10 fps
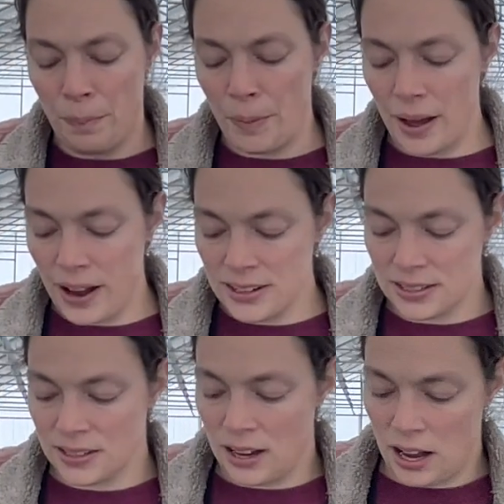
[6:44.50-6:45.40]

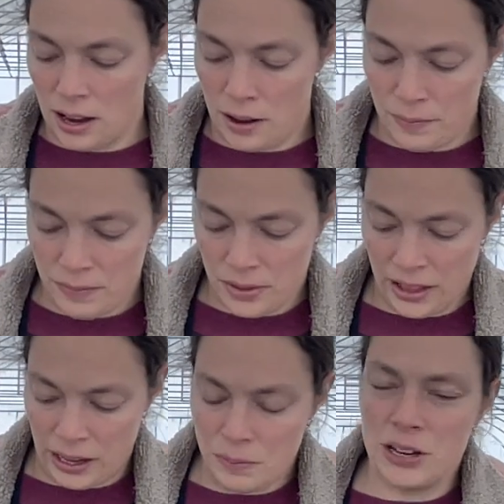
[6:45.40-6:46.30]

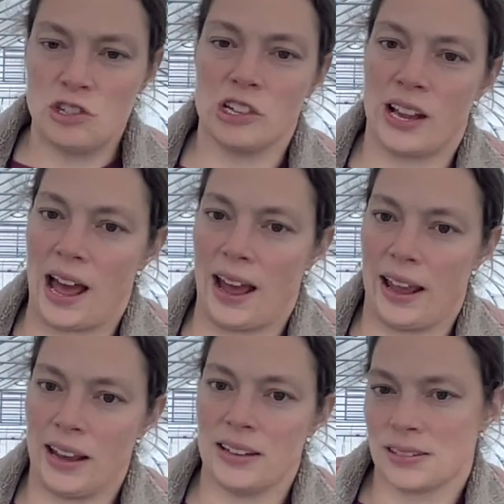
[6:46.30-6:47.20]
Like
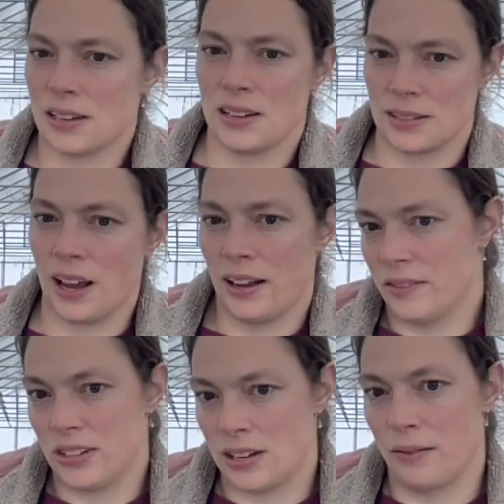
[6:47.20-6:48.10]
mid-July is kind
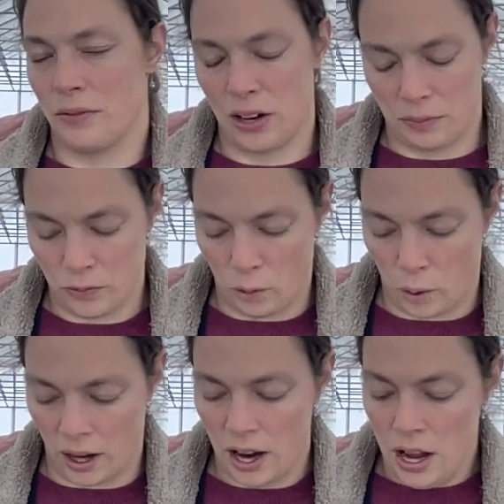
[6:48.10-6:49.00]
of the time frame
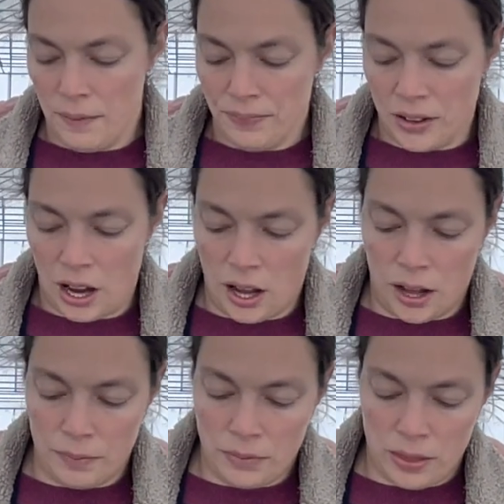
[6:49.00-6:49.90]
for
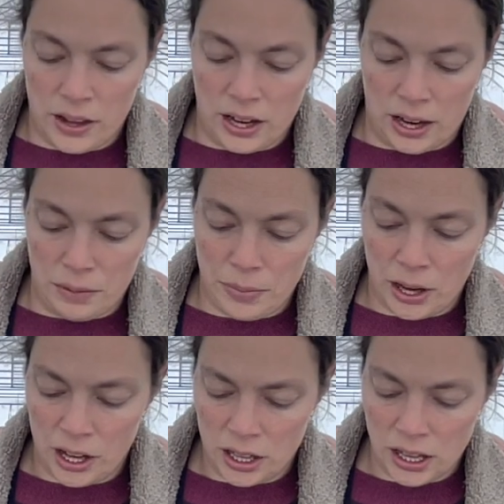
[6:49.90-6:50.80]
the
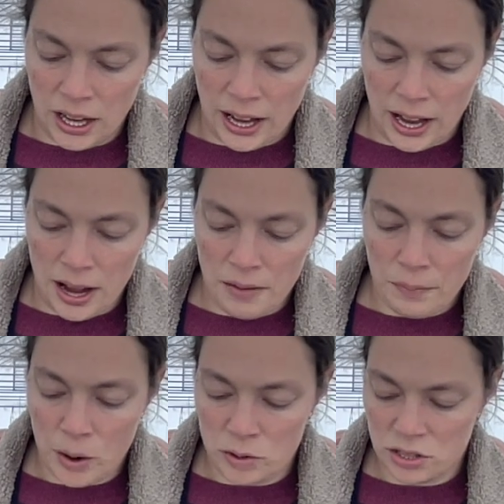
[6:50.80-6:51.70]
9-bark
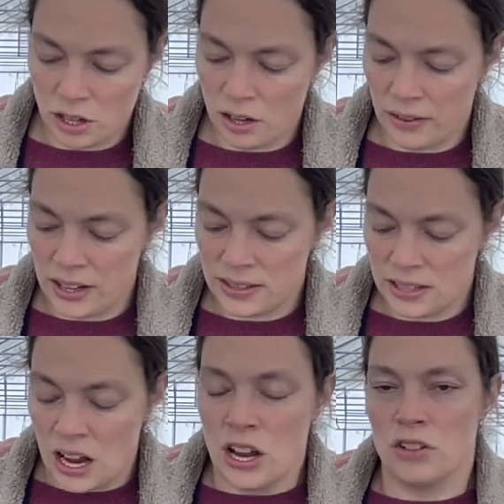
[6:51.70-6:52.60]

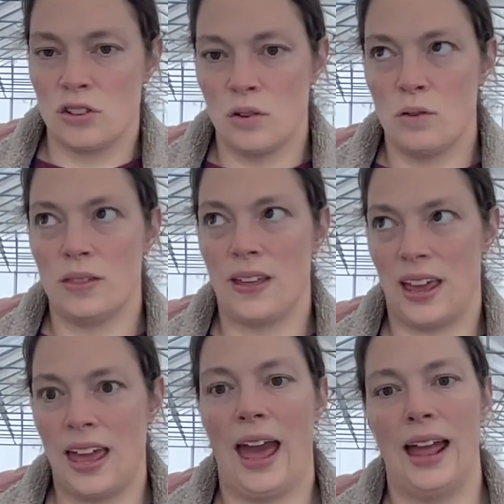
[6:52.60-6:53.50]
post-harvest. So
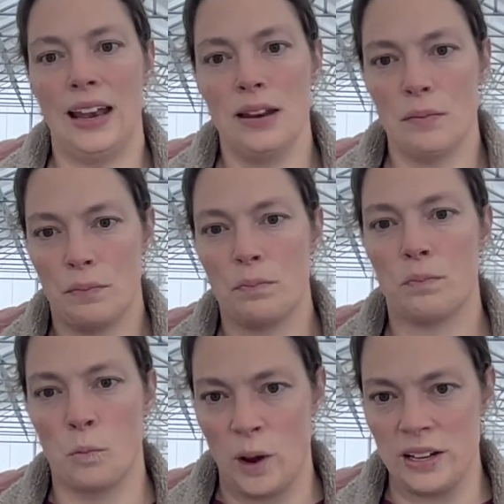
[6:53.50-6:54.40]
they can
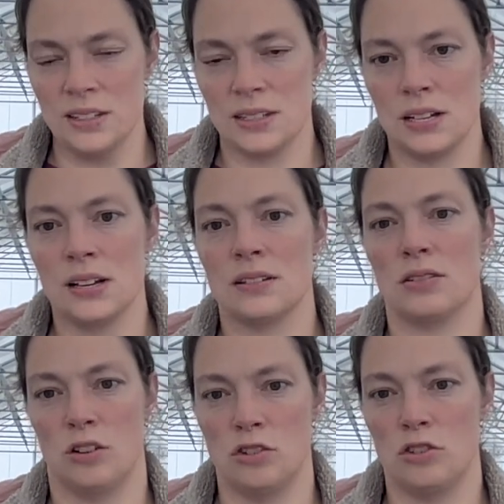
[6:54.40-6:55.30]
wilt,
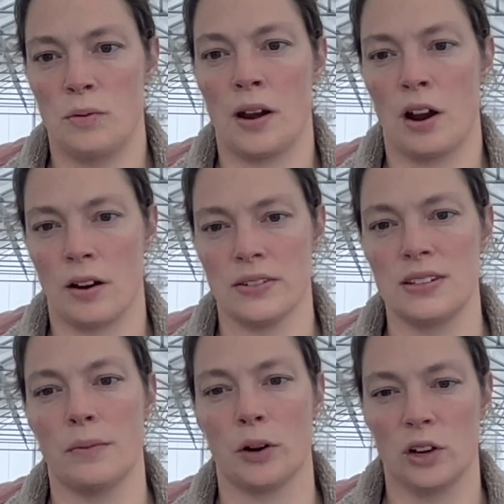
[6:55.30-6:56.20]
so you do want to
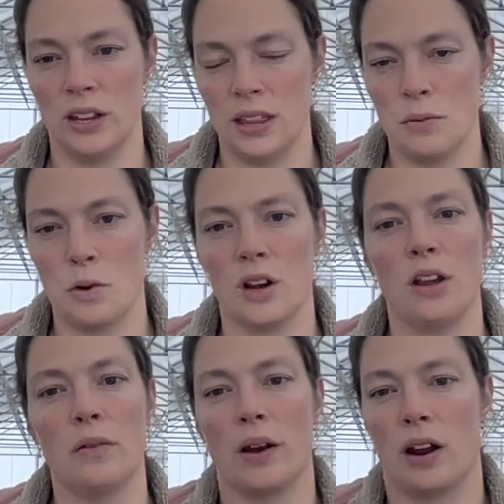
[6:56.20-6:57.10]
harvest them early in the morning.
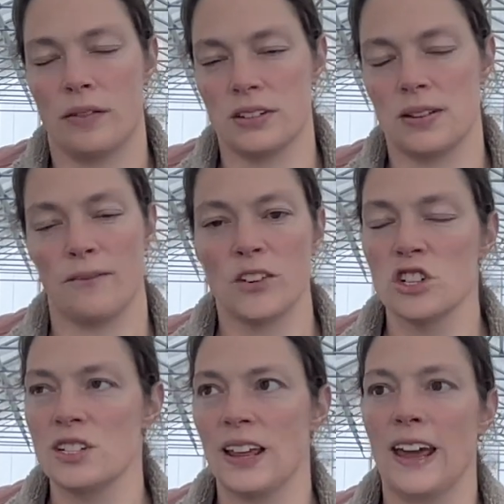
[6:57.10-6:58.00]
You want to harvest them
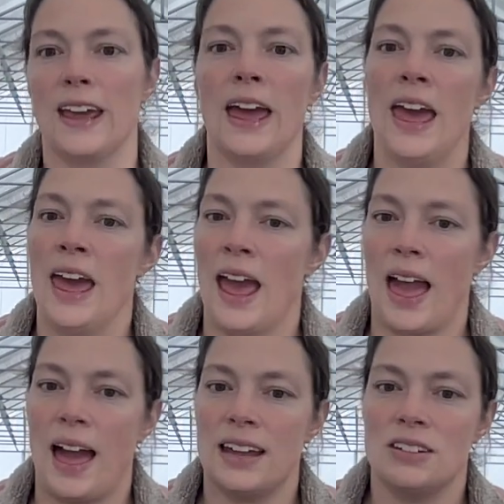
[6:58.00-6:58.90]
first thing,
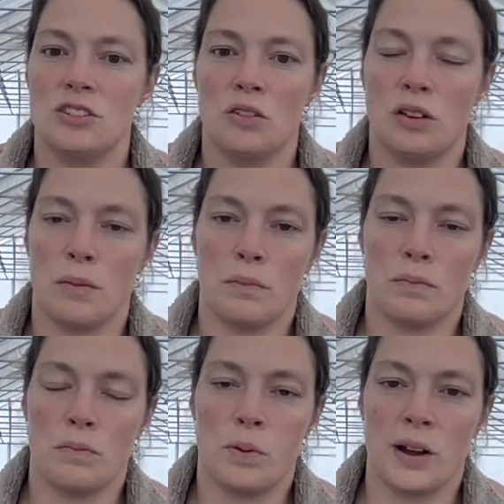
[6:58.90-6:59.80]
and you can
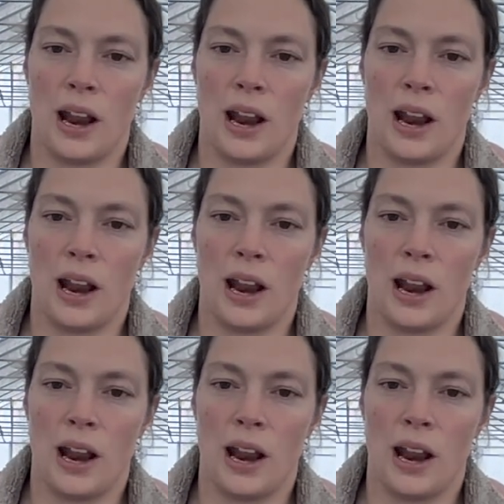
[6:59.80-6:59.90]
put